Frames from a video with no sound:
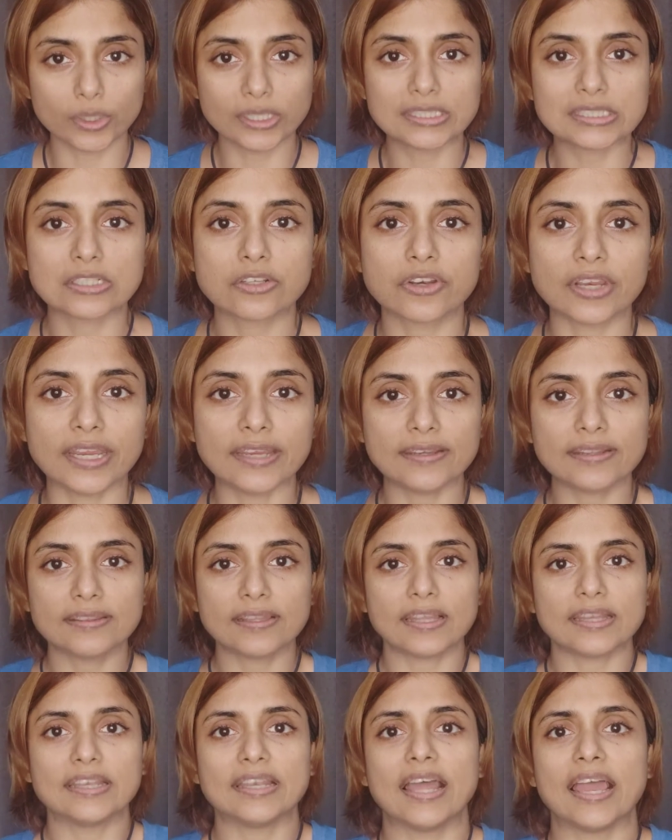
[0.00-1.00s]
It's creating
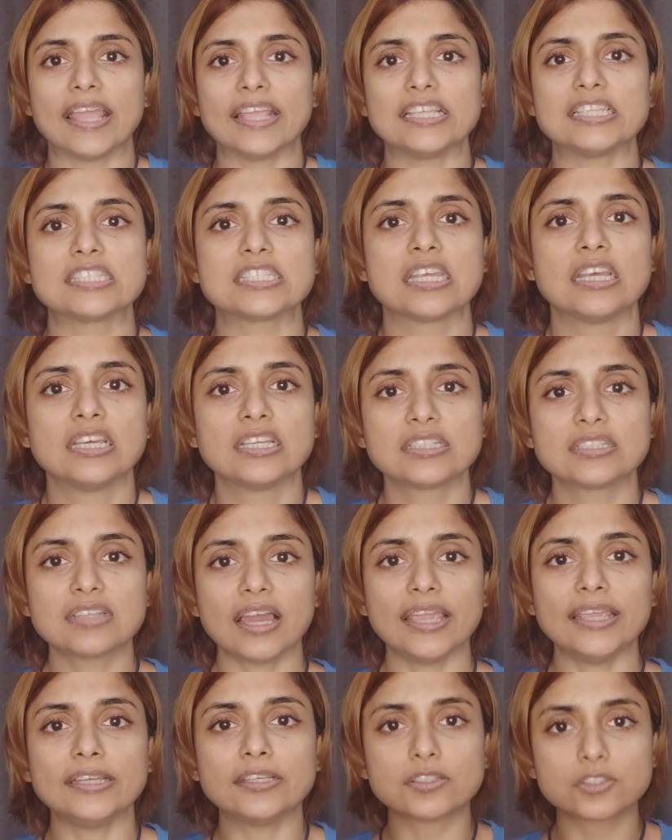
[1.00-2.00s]
that nice
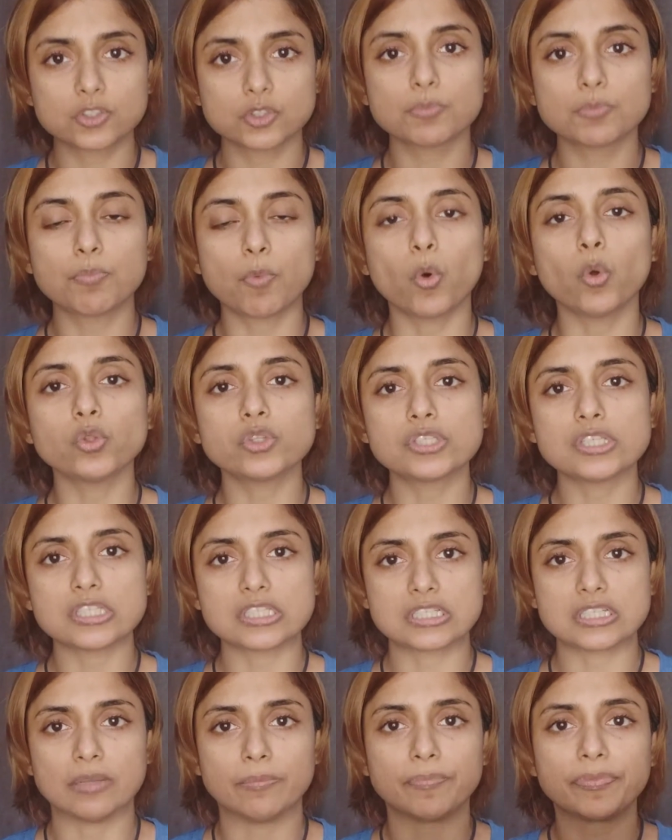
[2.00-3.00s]
tight support
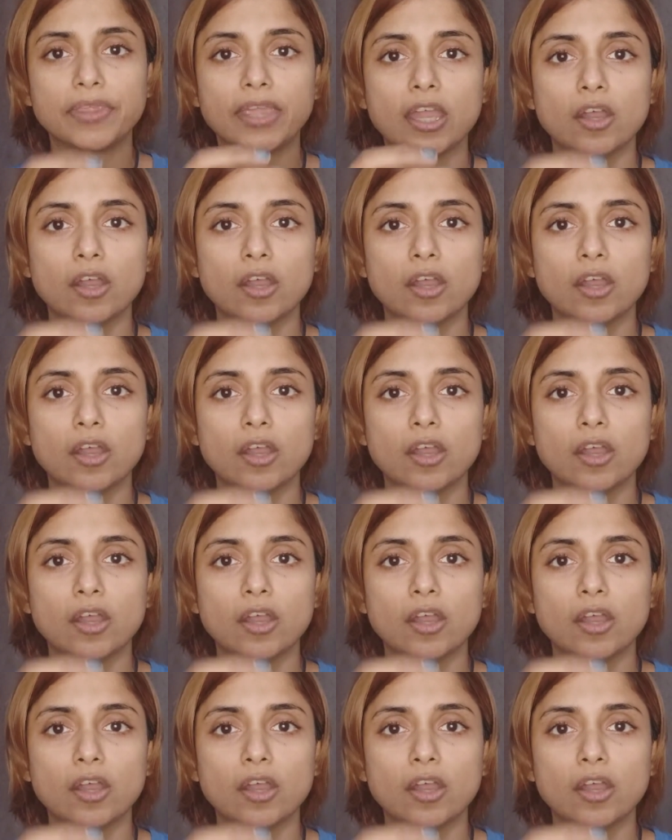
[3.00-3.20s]
system,